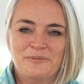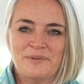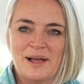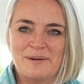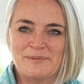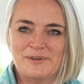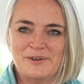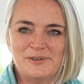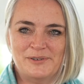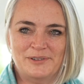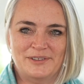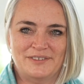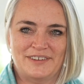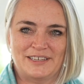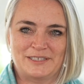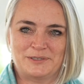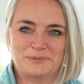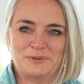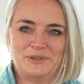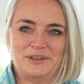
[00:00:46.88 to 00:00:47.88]
rabbit hole of
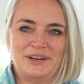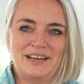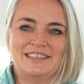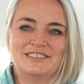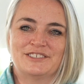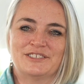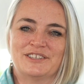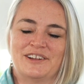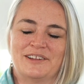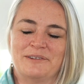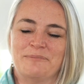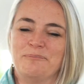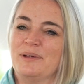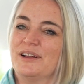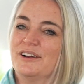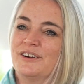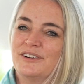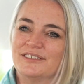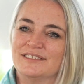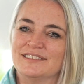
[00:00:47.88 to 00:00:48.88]
exploration on
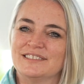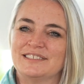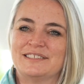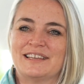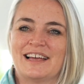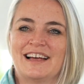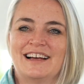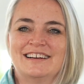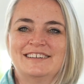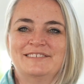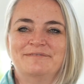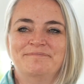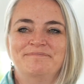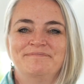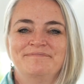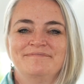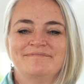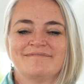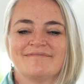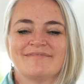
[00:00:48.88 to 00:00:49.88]
mirrors. I
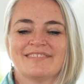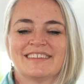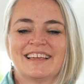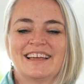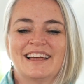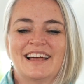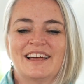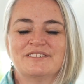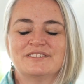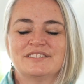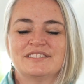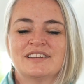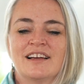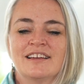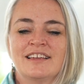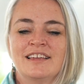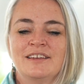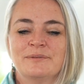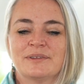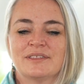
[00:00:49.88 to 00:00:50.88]
was
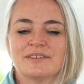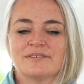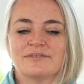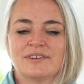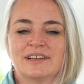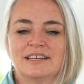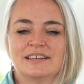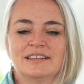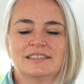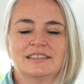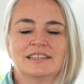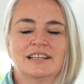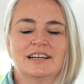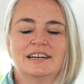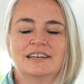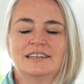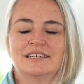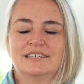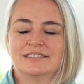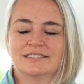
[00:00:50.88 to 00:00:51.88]
talking with a friend a
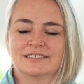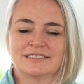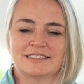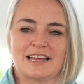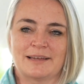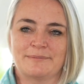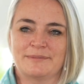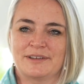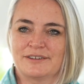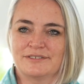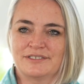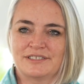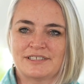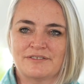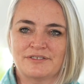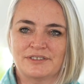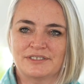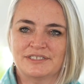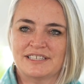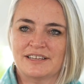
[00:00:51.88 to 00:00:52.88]
long time ago,
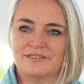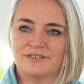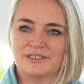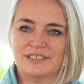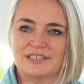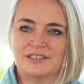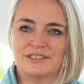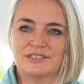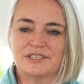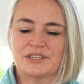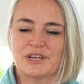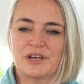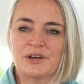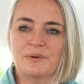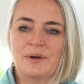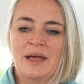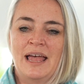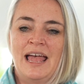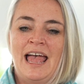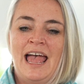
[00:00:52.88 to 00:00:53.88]
several years ago,
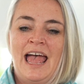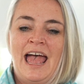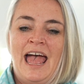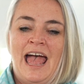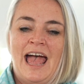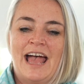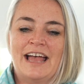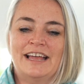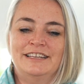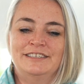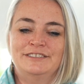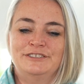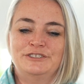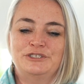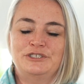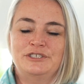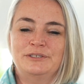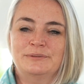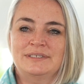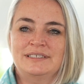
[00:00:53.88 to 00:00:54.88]
and
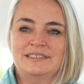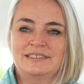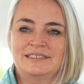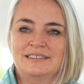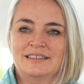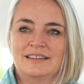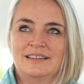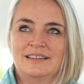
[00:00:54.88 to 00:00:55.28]
she was